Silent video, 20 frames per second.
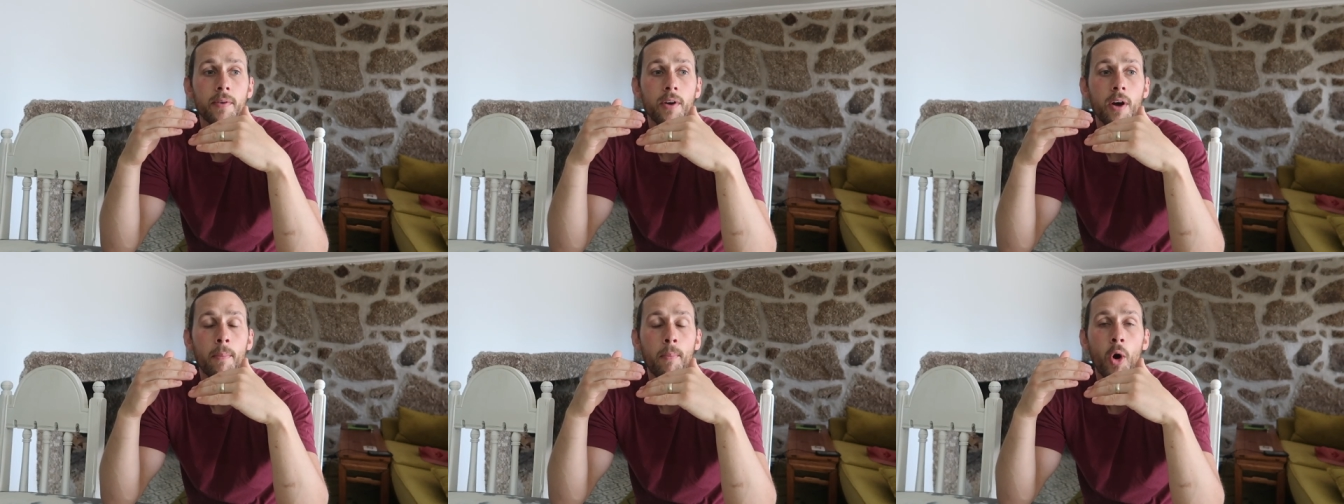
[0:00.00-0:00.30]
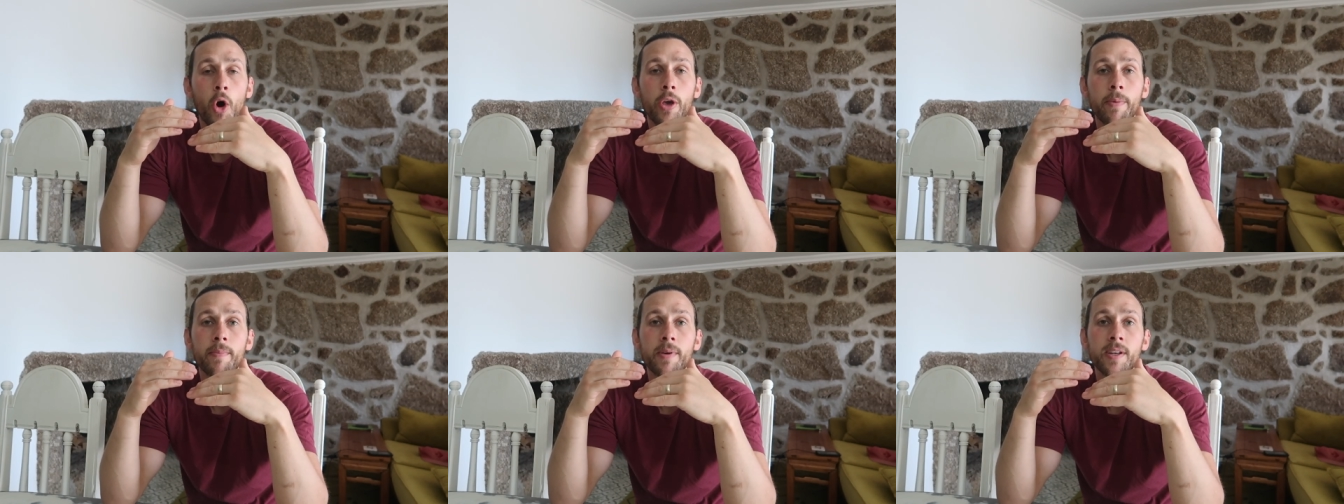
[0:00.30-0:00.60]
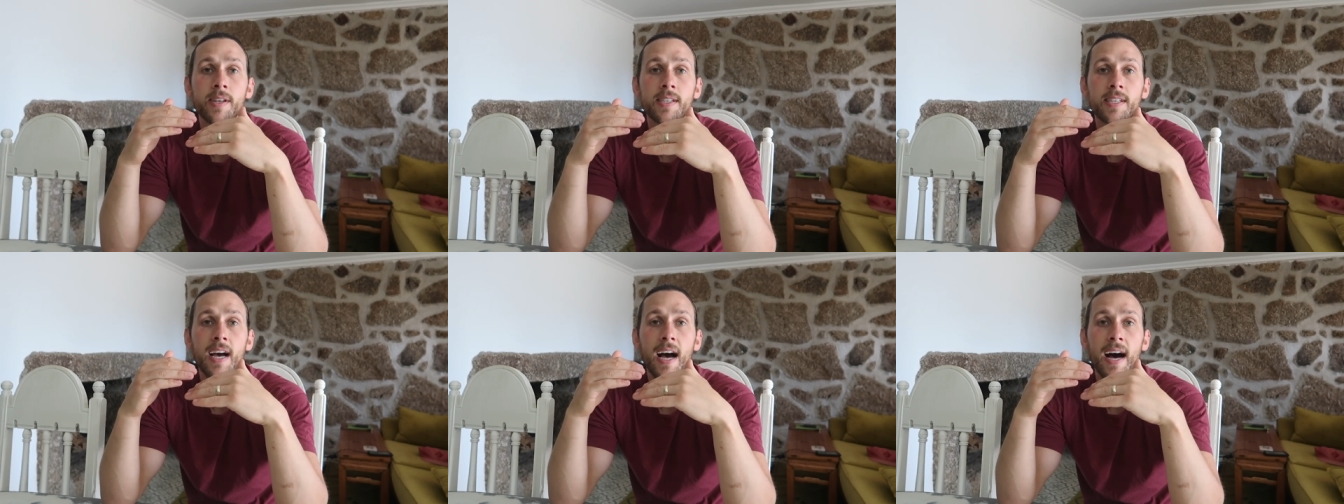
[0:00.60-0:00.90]

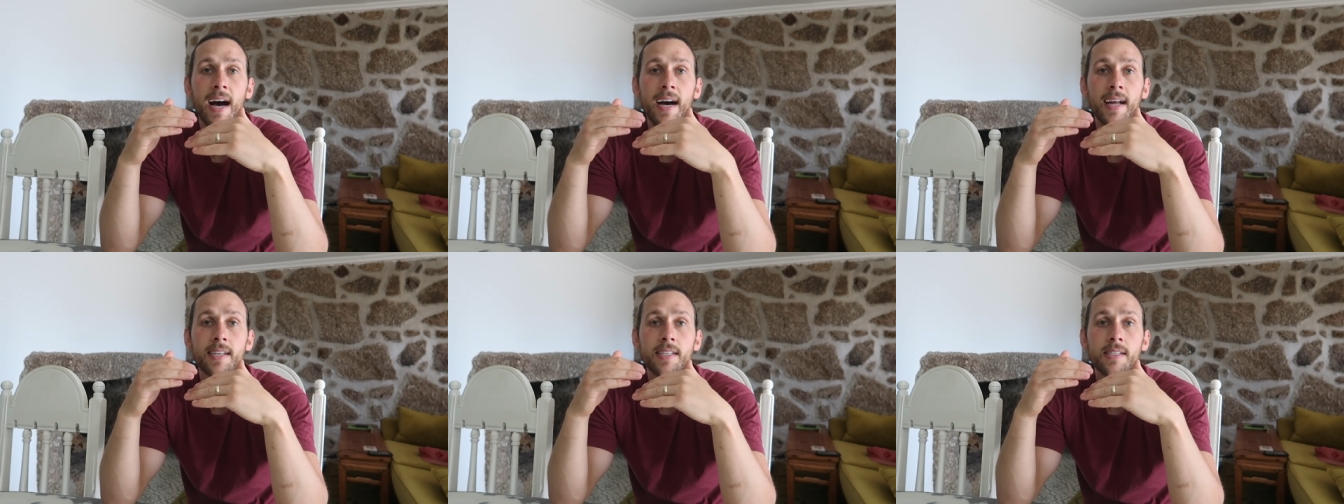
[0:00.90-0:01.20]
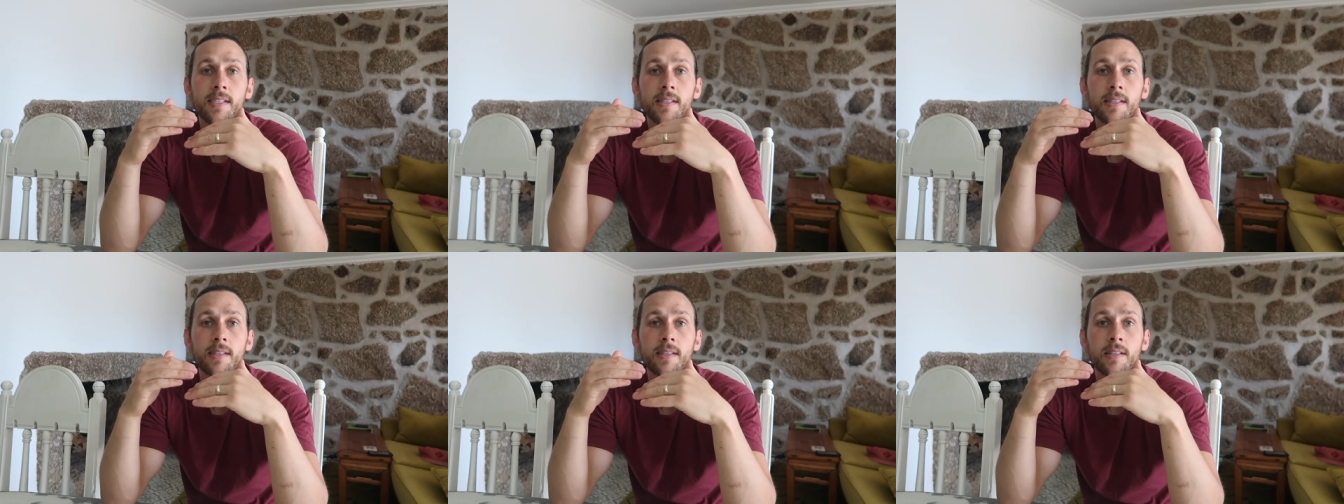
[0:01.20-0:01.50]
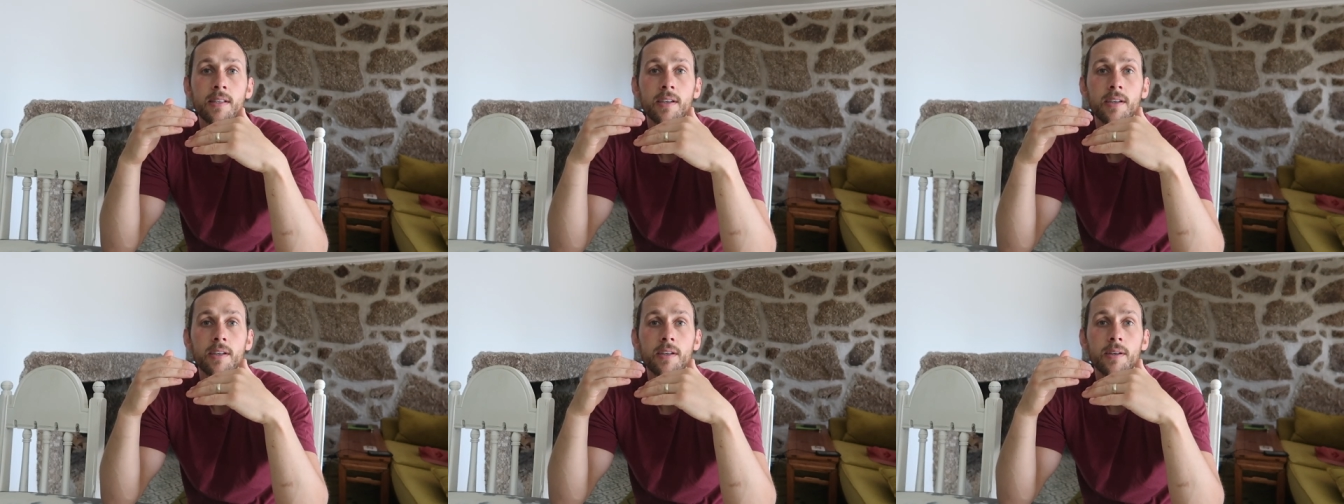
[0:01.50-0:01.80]
appointment at
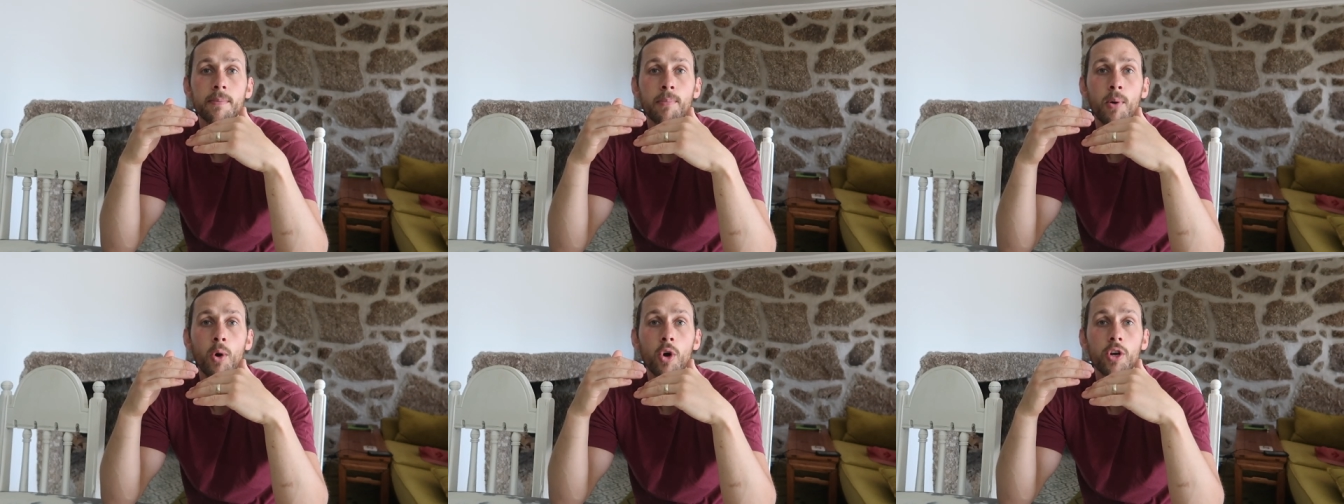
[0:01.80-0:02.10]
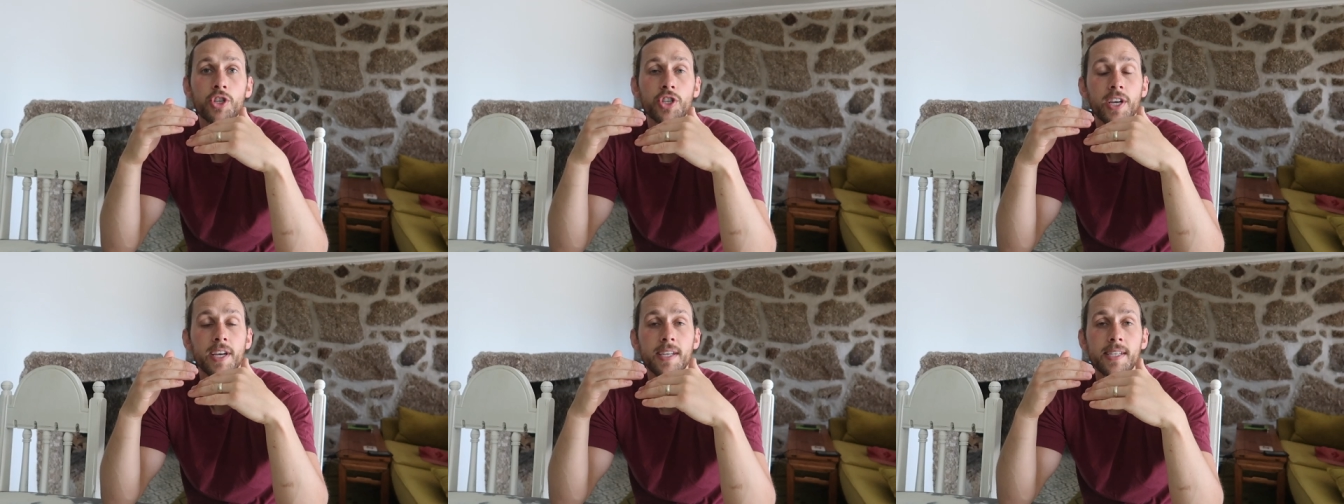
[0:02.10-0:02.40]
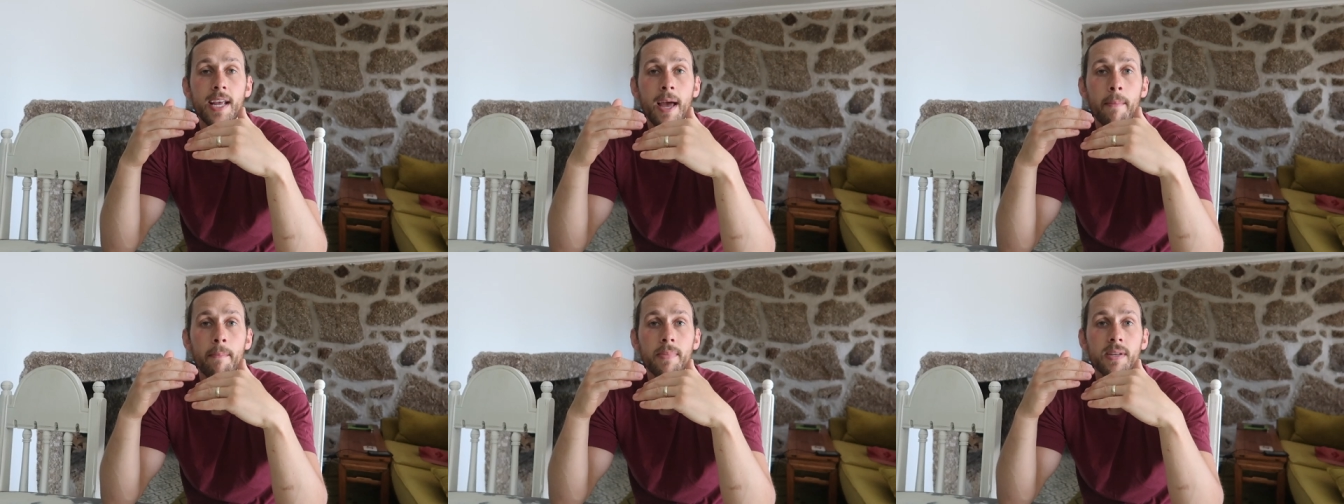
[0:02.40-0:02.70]
the
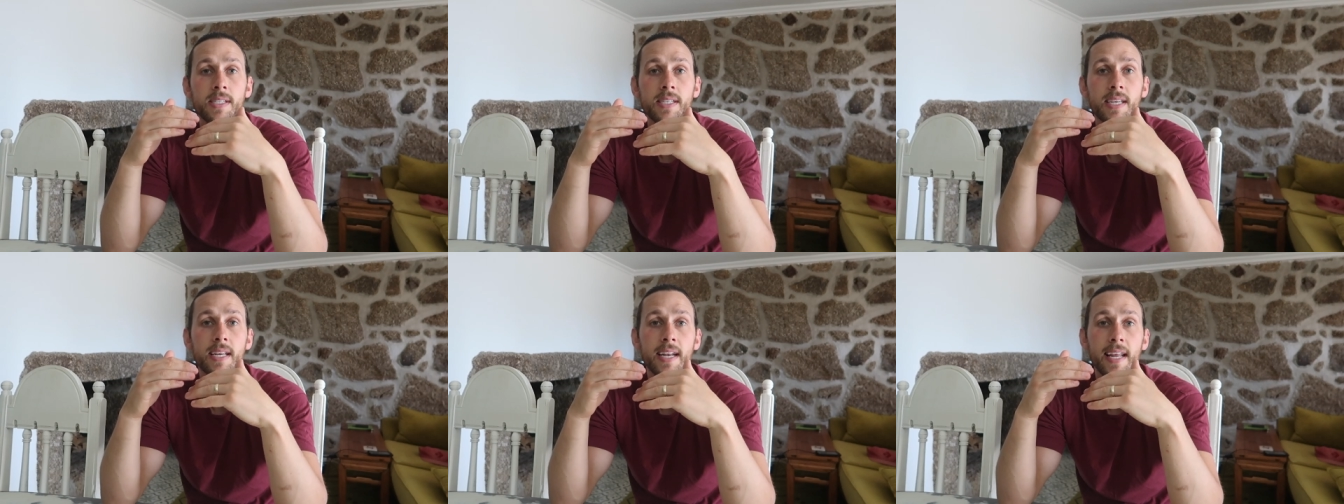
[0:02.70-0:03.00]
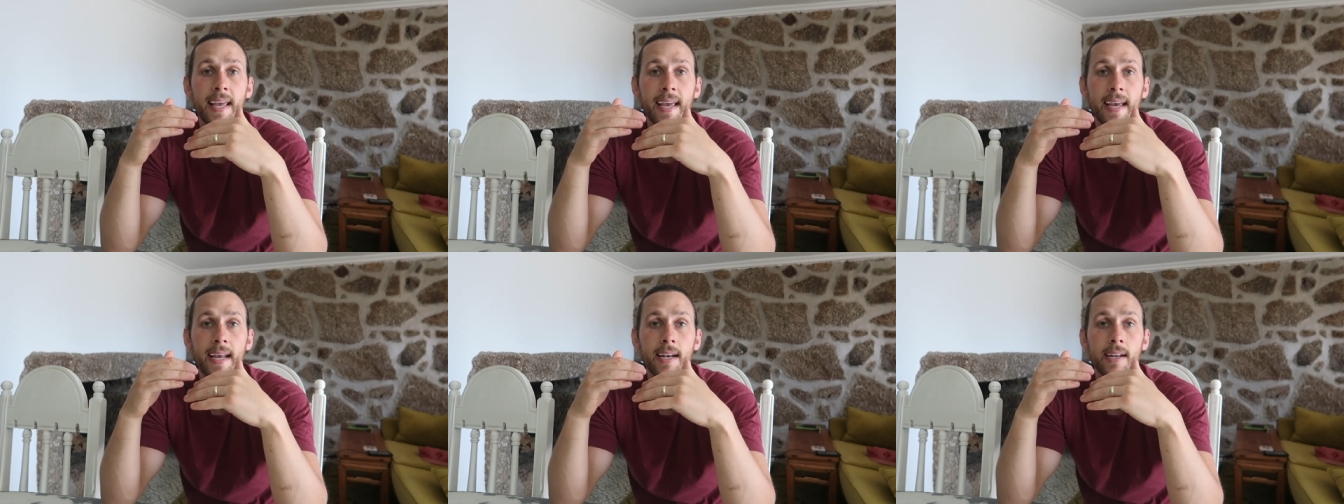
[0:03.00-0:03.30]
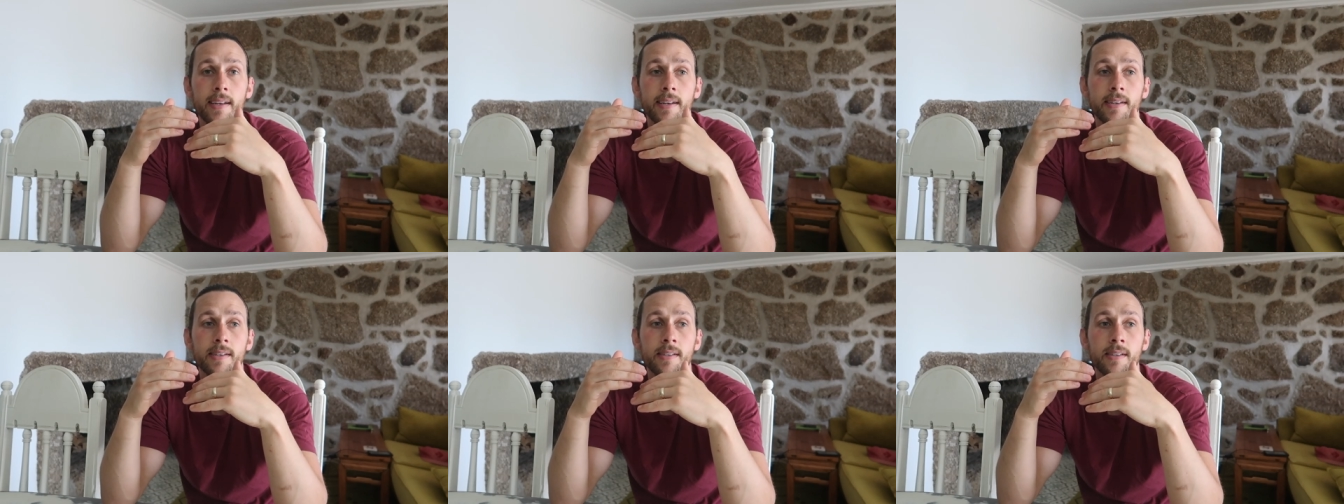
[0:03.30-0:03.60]
Portuguese Embassy in
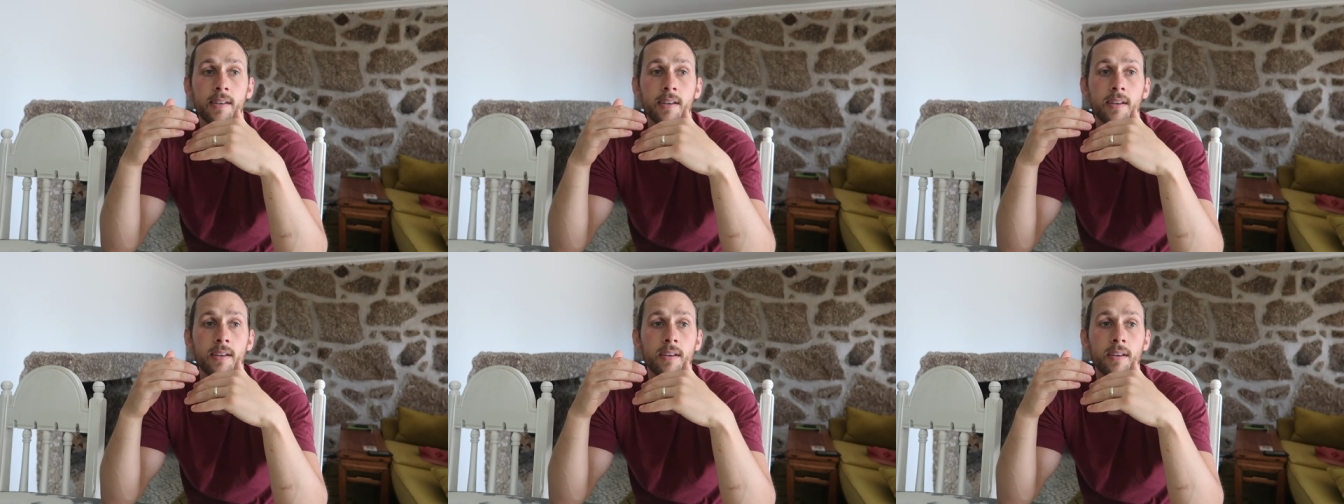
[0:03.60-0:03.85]
England,